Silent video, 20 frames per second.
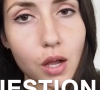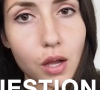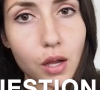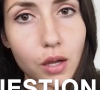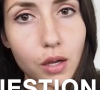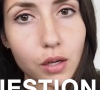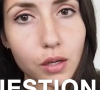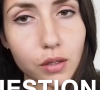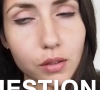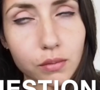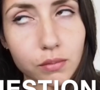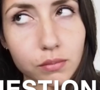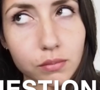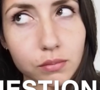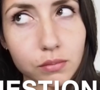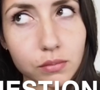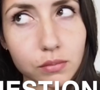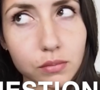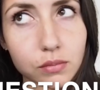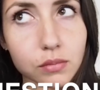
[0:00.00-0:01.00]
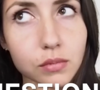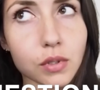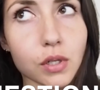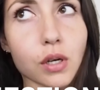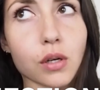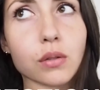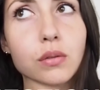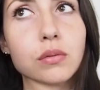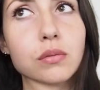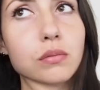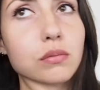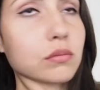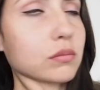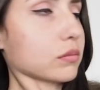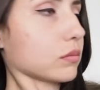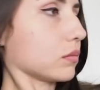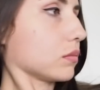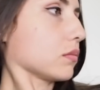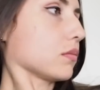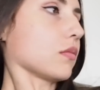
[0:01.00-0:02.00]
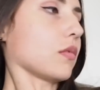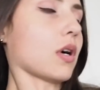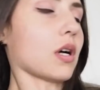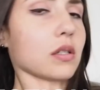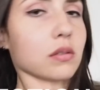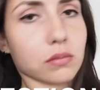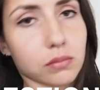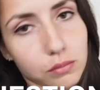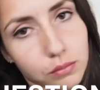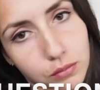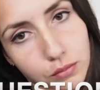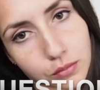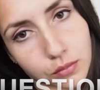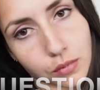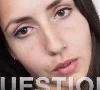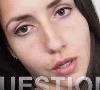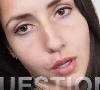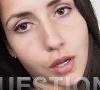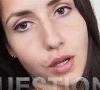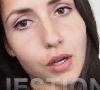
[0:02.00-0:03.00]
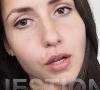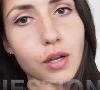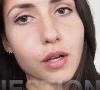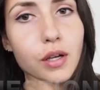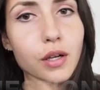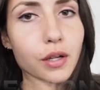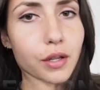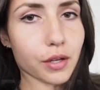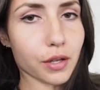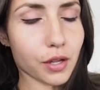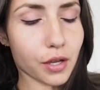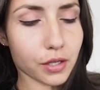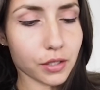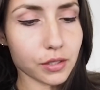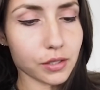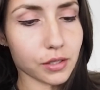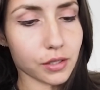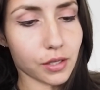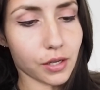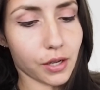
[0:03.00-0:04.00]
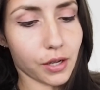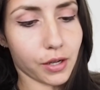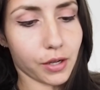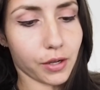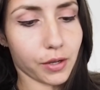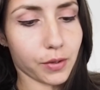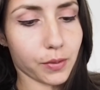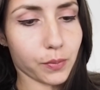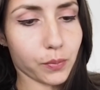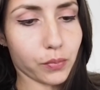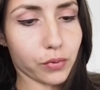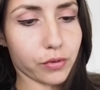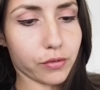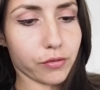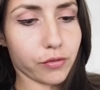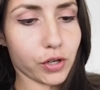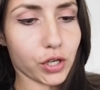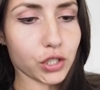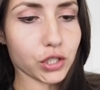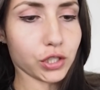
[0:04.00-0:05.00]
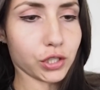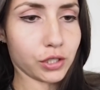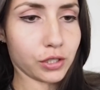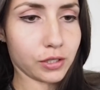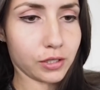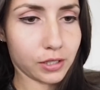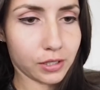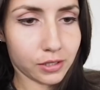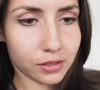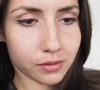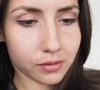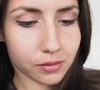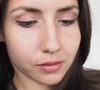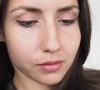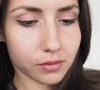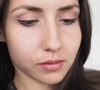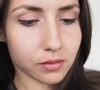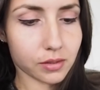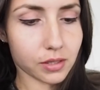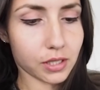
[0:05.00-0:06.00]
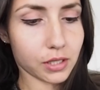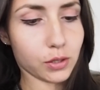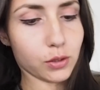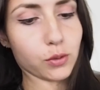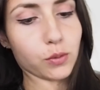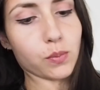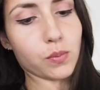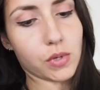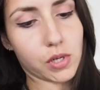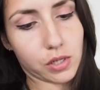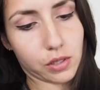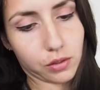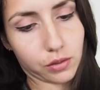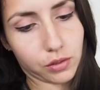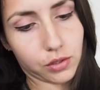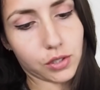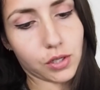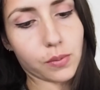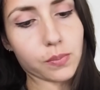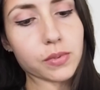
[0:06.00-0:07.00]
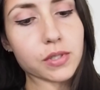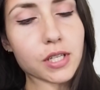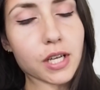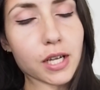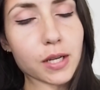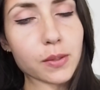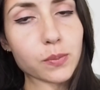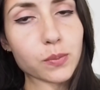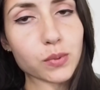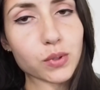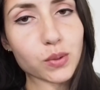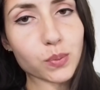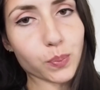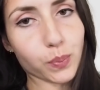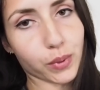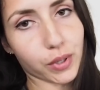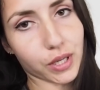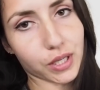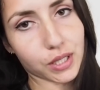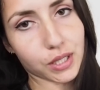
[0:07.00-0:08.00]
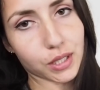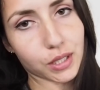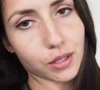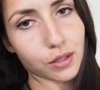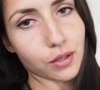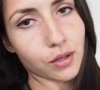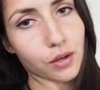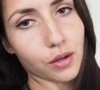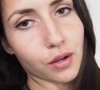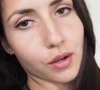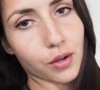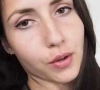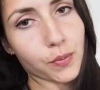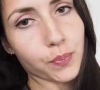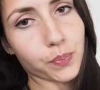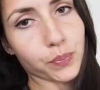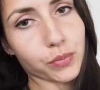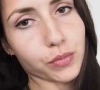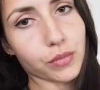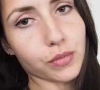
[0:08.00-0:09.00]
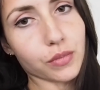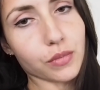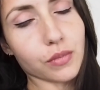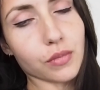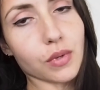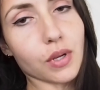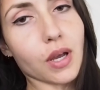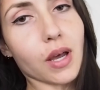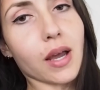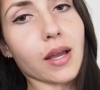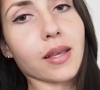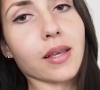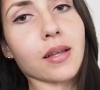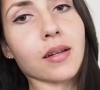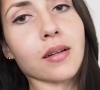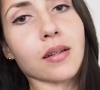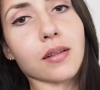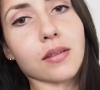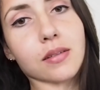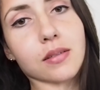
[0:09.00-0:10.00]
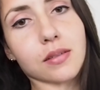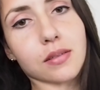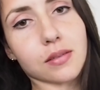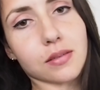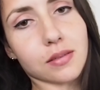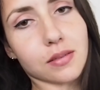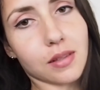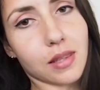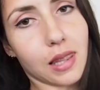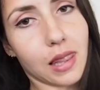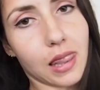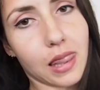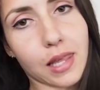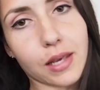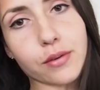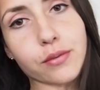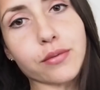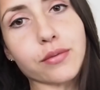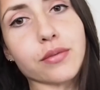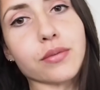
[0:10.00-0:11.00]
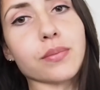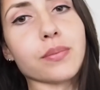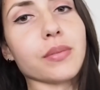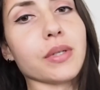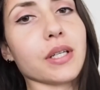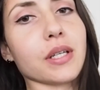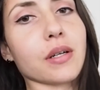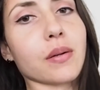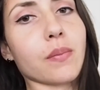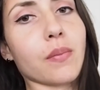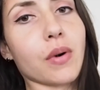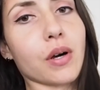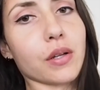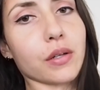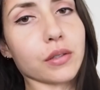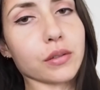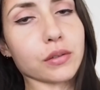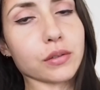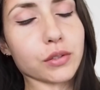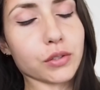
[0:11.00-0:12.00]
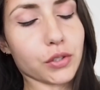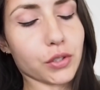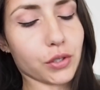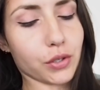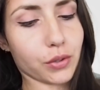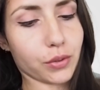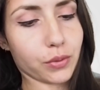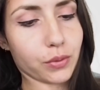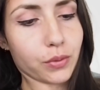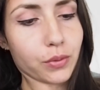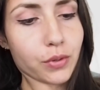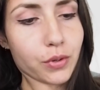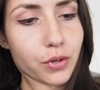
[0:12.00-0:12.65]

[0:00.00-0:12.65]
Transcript: No. Well, not professionally. I do model sometimes, but I cannot live being a model, so